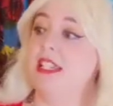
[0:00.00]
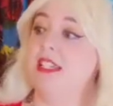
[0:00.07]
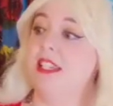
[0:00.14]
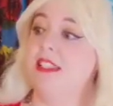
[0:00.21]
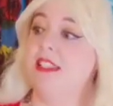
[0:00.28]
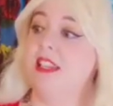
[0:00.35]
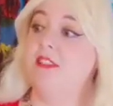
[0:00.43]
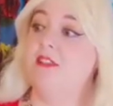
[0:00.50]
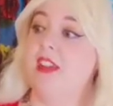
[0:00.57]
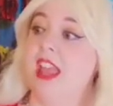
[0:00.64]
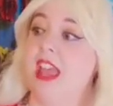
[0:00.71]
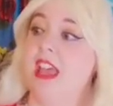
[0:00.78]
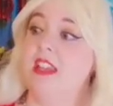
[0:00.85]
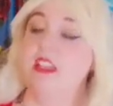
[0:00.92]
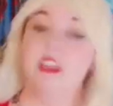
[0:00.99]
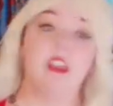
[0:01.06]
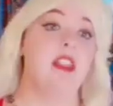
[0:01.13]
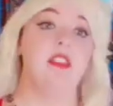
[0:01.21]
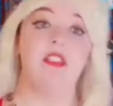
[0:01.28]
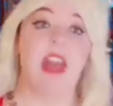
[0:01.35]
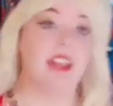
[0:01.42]
a Disney fan,
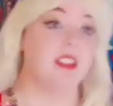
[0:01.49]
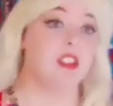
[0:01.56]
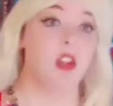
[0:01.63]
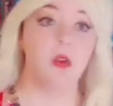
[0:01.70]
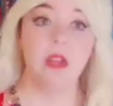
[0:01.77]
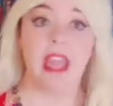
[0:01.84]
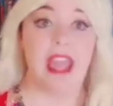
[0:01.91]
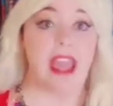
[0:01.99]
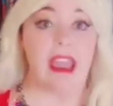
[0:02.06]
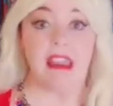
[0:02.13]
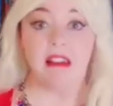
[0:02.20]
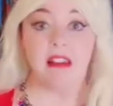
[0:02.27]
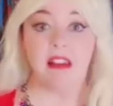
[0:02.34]
that's okay.